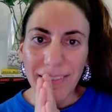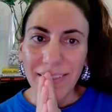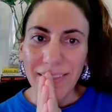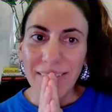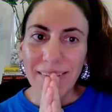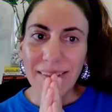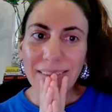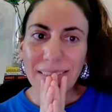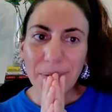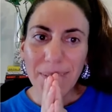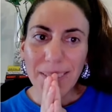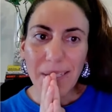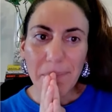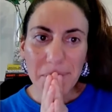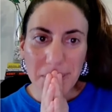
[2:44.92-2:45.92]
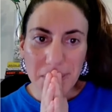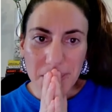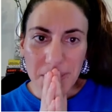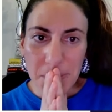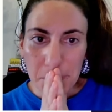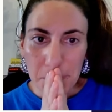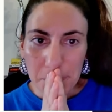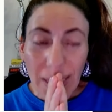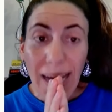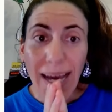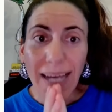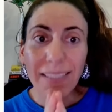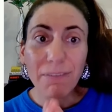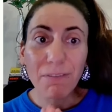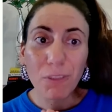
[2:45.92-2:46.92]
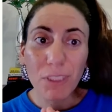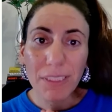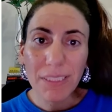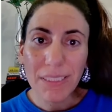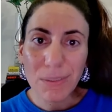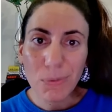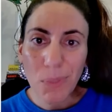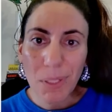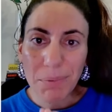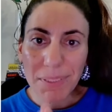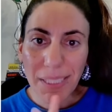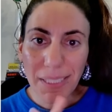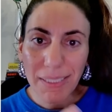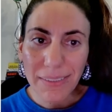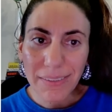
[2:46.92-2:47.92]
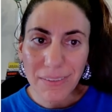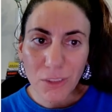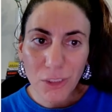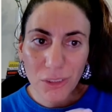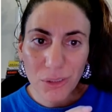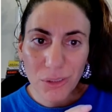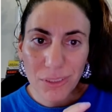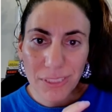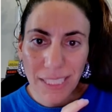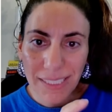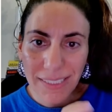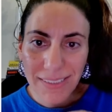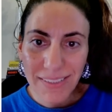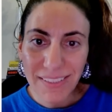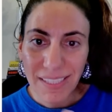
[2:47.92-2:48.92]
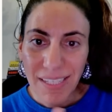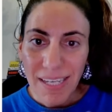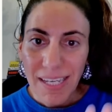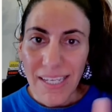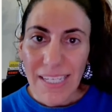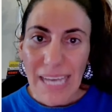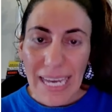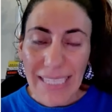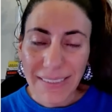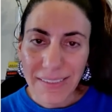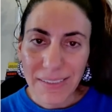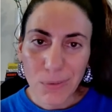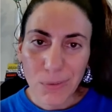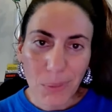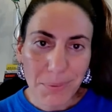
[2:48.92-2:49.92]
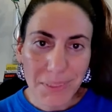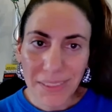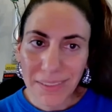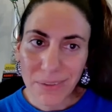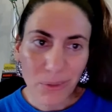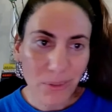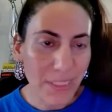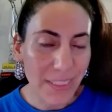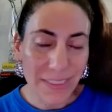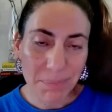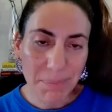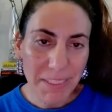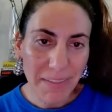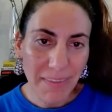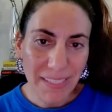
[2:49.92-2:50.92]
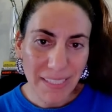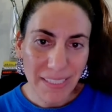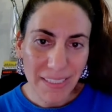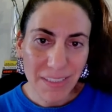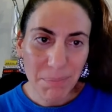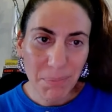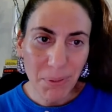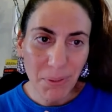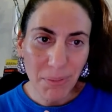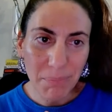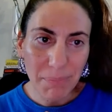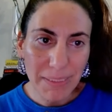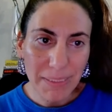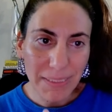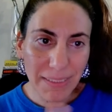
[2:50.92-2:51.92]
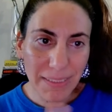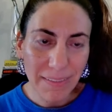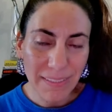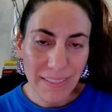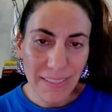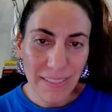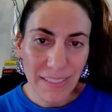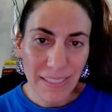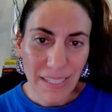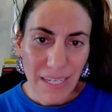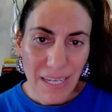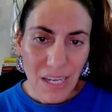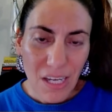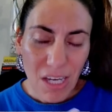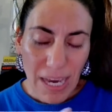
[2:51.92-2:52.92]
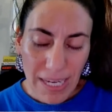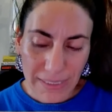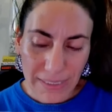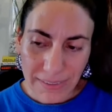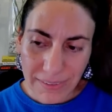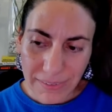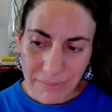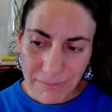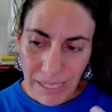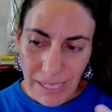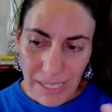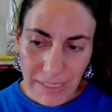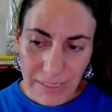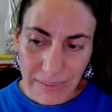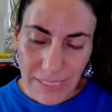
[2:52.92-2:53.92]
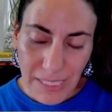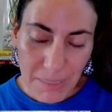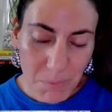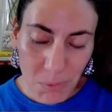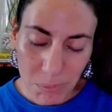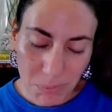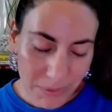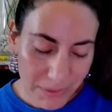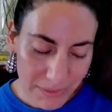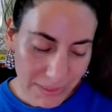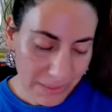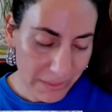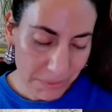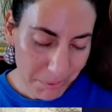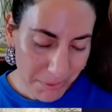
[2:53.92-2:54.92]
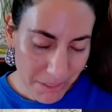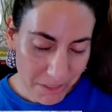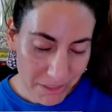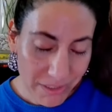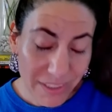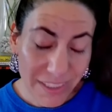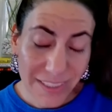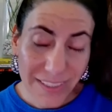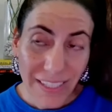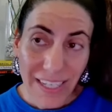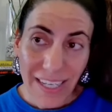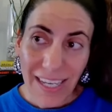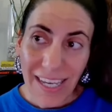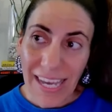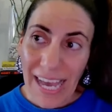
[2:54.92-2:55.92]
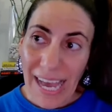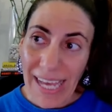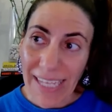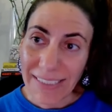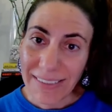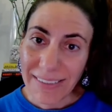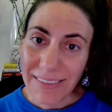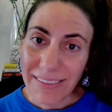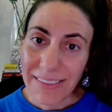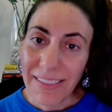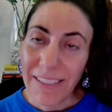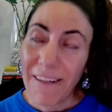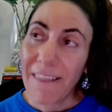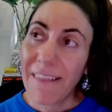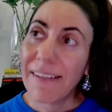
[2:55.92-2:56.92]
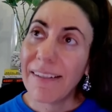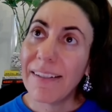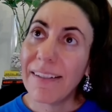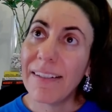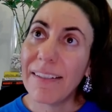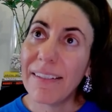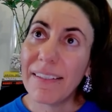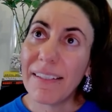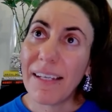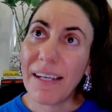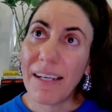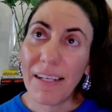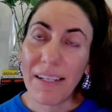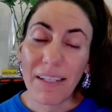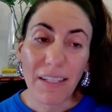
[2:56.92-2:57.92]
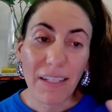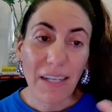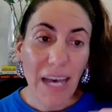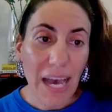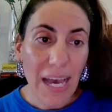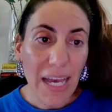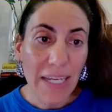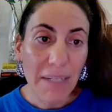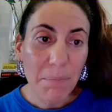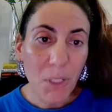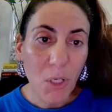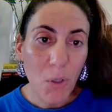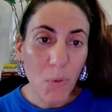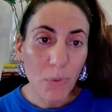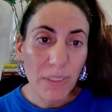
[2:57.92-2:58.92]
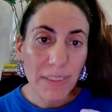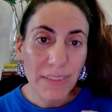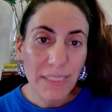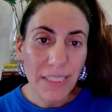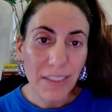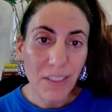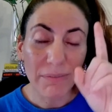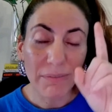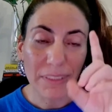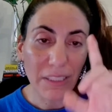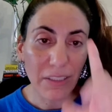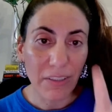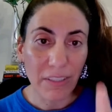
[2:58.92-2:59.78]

let's see what happens. And for this website, just to test, I did this website to test many things, but basically I came up with 6 products. And I'm only setting up the